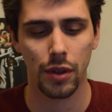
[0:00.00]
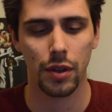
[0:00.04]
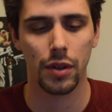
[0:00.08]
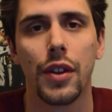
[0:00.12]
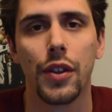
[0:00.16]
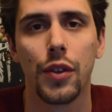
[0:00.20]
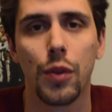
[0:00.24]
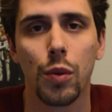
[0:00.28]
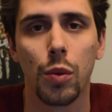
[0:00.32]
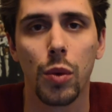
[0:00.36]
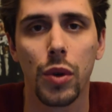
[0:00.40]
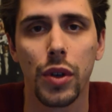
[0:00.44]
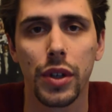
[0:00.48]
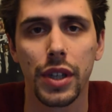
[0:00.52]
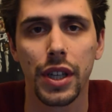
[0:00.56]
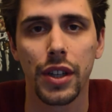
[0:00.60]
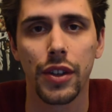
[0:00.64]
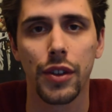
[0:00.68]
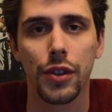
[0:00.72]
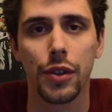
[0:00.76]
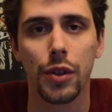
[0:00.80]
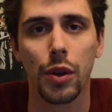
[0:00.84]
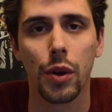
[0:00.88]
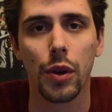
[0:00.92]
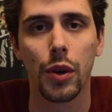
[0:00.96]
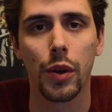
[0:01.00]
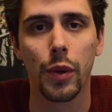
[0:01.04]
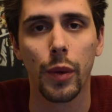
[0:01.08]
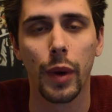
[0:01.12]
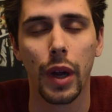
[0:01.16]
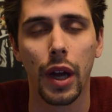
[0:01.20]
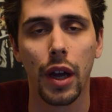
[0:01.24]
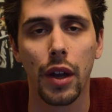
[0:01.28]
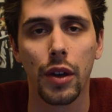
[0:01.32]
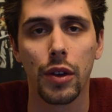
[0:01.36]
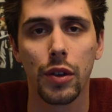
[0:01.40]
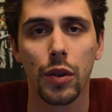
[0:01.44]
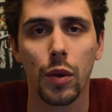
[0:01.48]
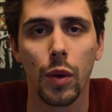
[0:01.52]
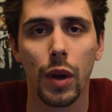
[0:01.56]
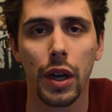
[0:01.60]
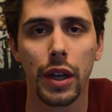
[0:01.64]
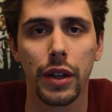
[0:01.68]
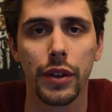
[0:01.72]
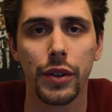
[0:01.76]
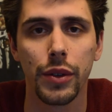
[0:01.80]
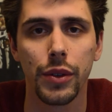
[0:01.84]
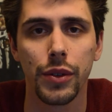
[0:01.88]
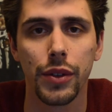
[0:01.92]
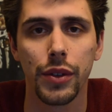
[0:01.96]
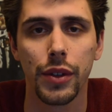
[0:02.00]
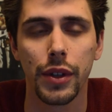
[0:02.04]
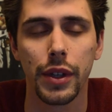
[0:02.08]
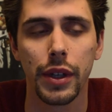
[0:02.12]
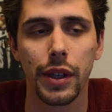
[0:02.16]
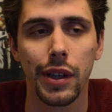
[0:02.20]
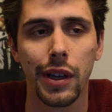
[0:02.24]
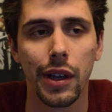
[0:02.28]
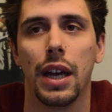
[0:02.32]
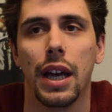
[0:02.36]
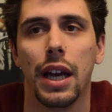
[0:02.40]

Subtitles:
this word gets thrown around quite loosely.